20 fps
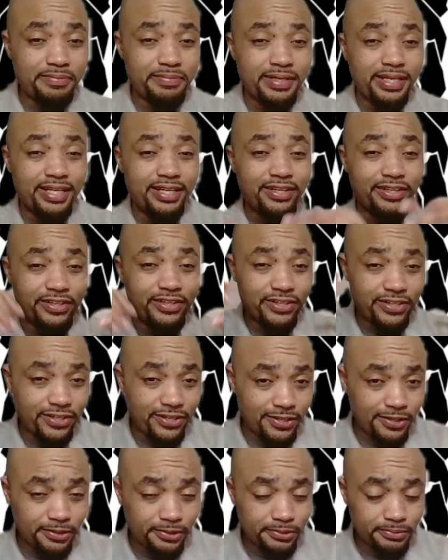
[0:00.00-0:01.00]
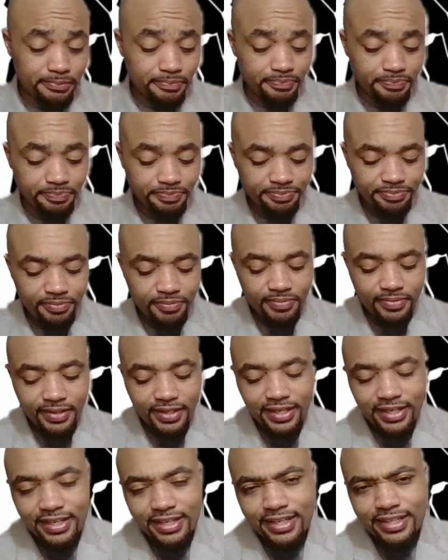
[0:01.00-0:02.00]
can occur,
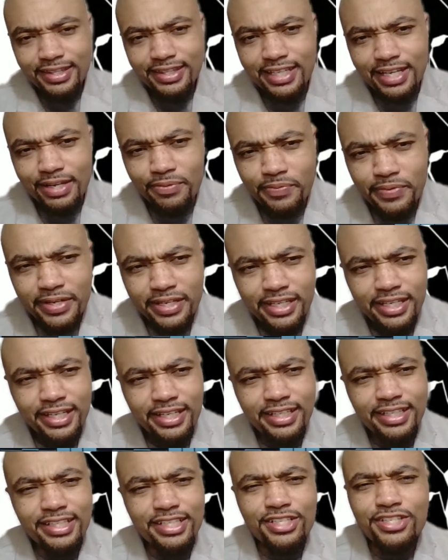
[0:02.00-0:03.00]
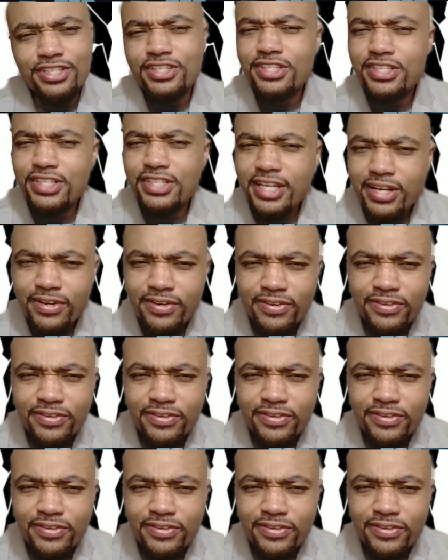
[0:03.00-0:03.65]
that we can consider